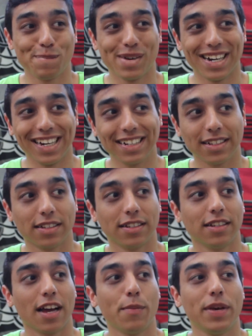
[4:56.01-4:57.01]
But,
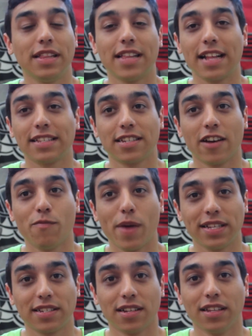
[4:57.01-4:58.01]
I mean, that stuff
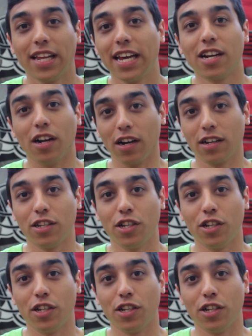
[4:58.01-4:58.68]
might still linger.